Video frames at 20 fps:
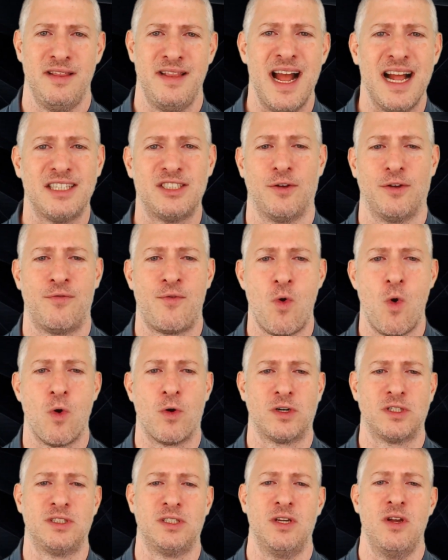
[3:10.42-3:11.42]
That's, of
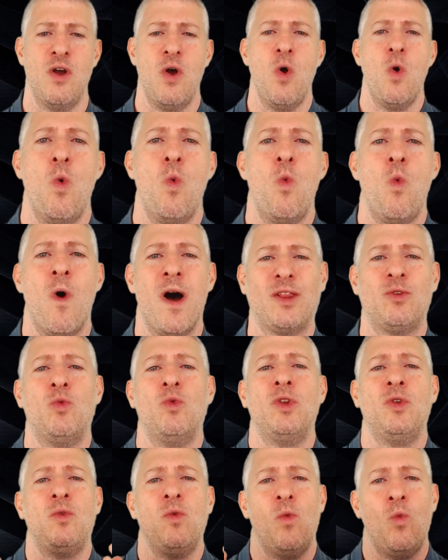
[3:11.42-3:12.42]
course, what
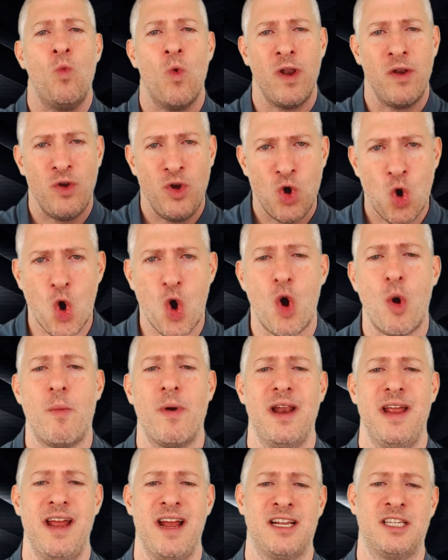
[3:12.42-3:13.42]
would one
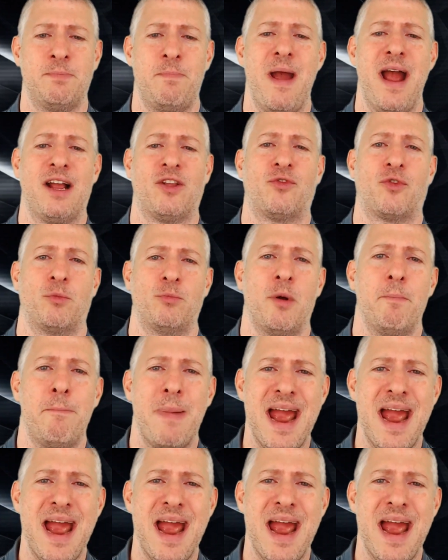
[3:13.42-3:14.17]
normally expect from a